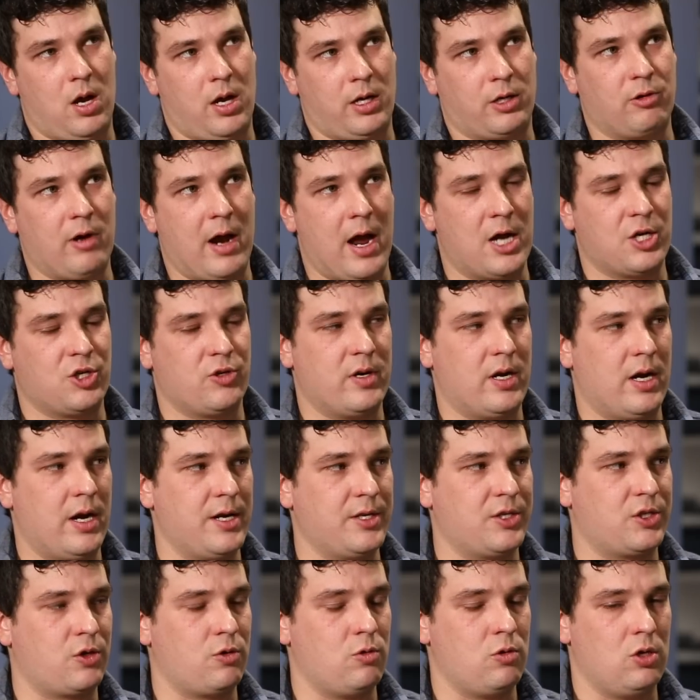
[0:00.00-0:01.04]
graduated high
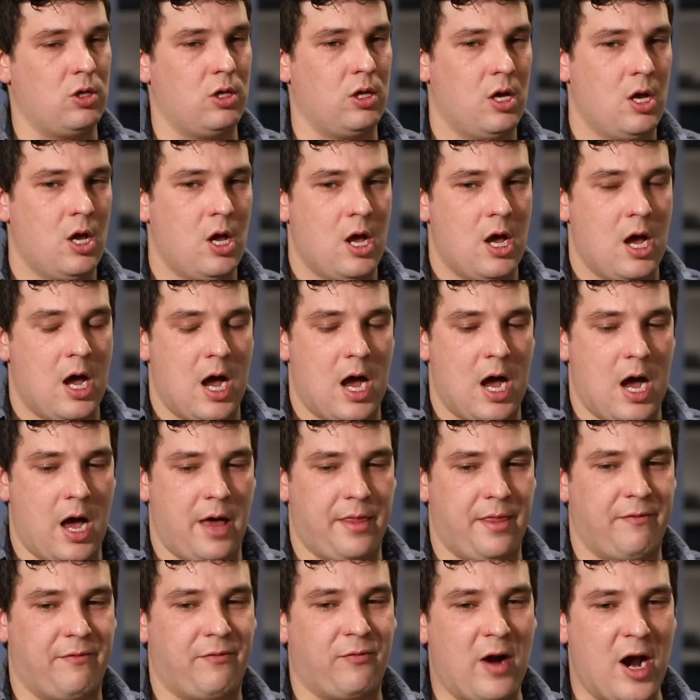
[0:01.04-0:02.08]
school,
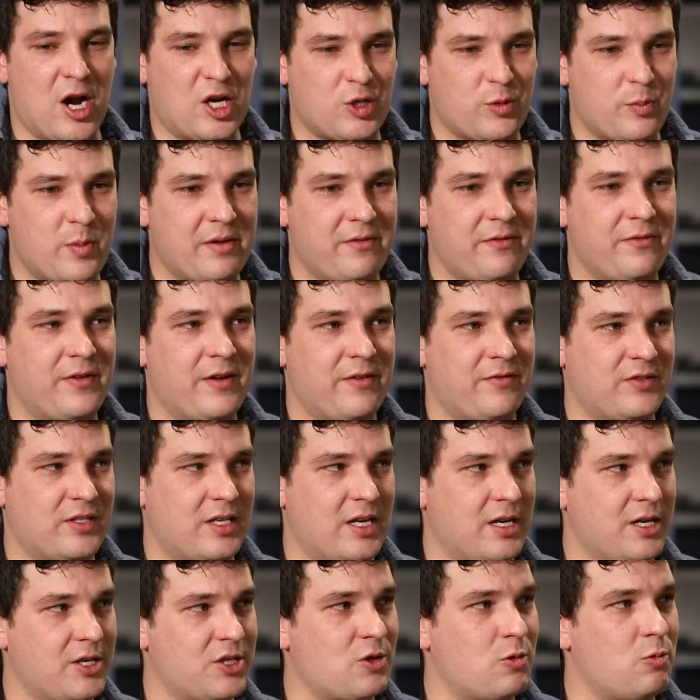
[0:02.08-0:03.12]
the freshman
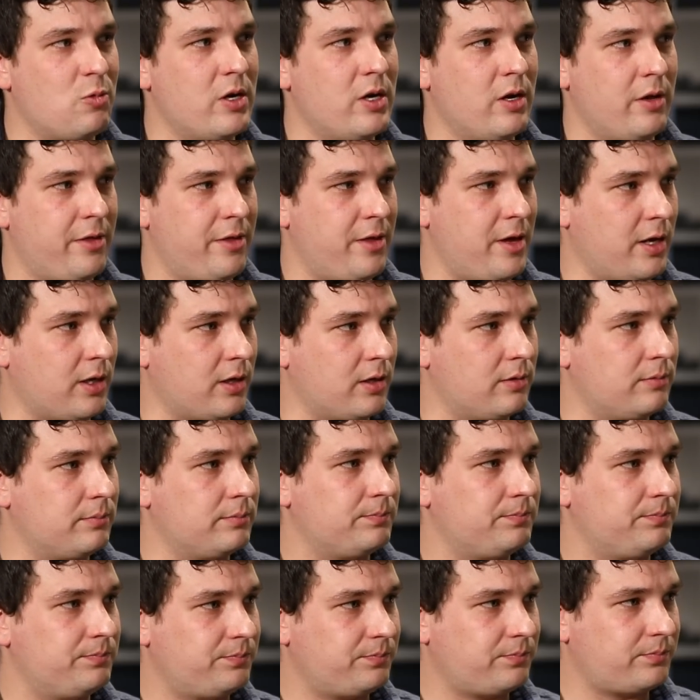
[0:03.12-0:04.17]
15 is a real thing.
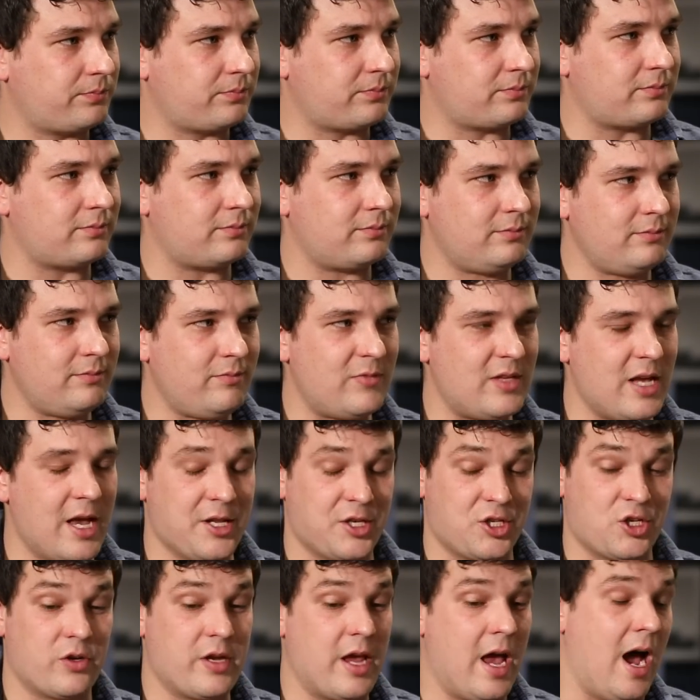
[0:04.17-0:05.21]
And
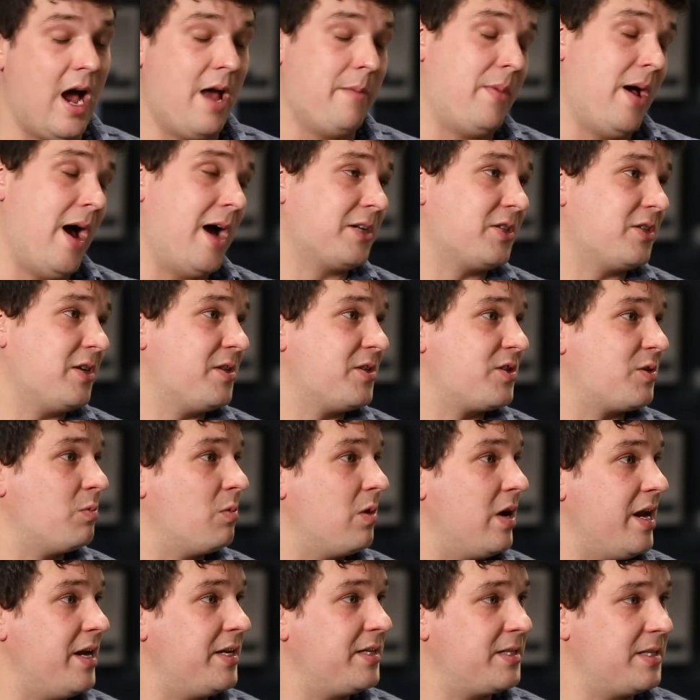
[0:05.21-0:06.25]
so I packed on some
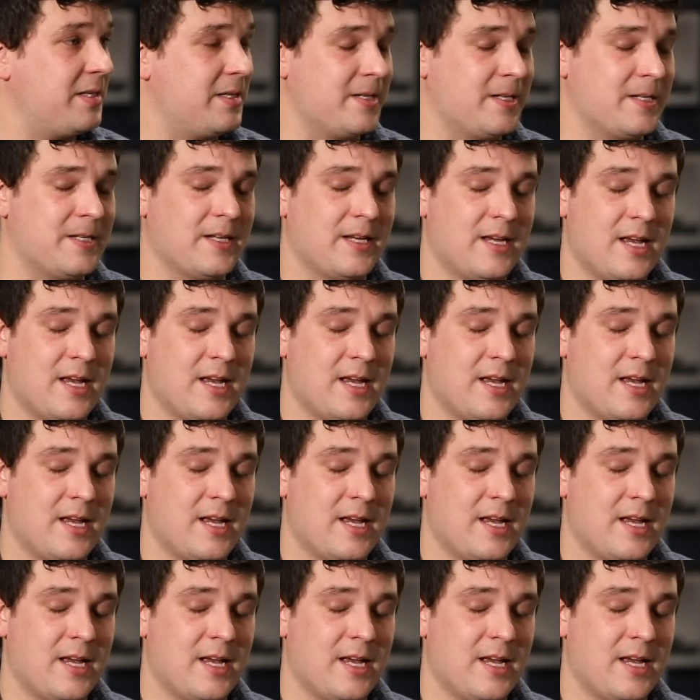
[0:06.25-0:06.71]
weight, and